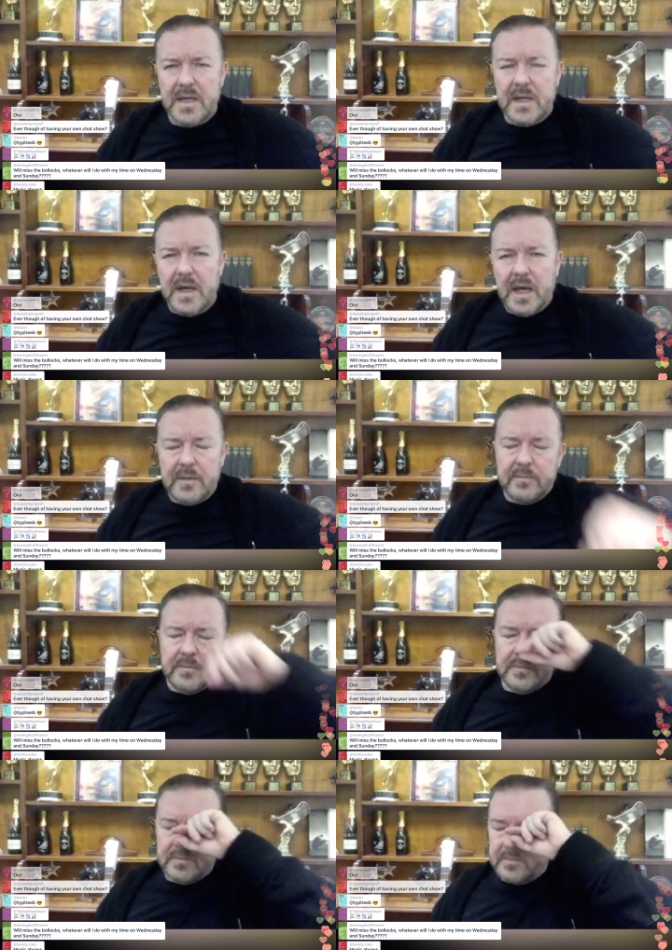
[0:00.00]

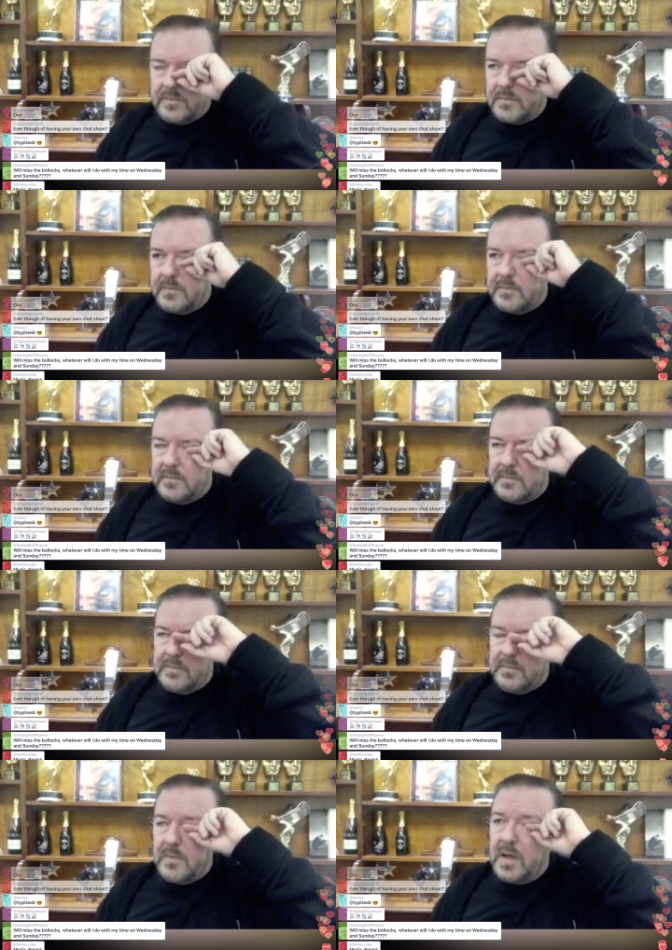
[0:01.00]

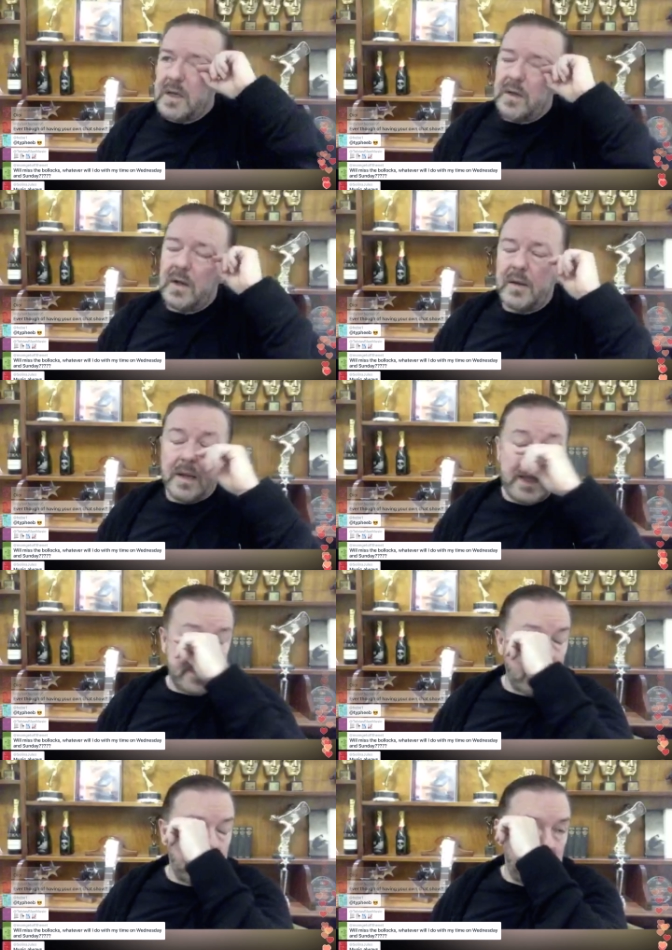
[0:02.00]
I'd go unless
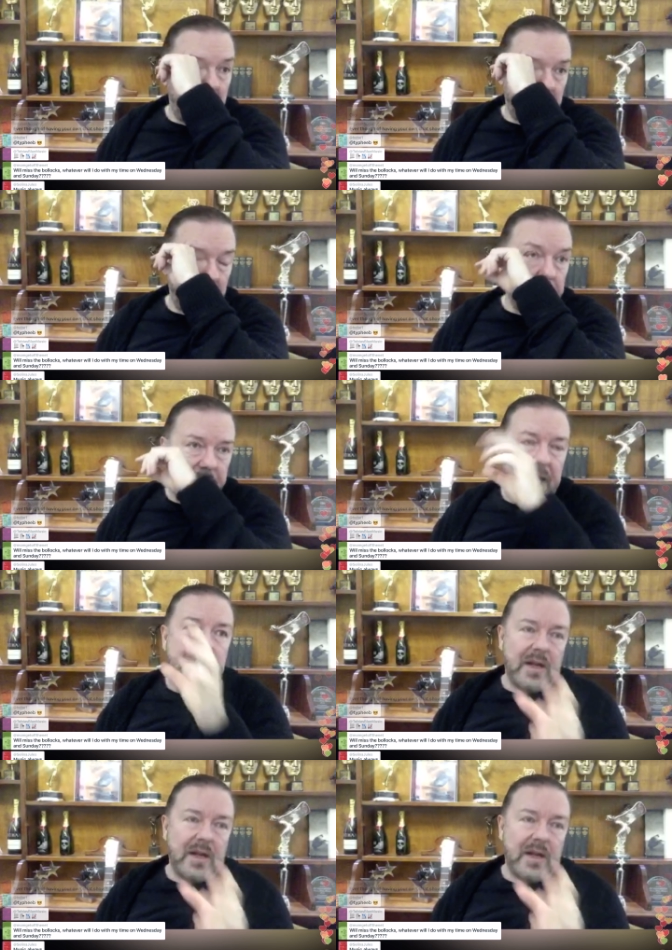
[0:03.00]
I like on a plane.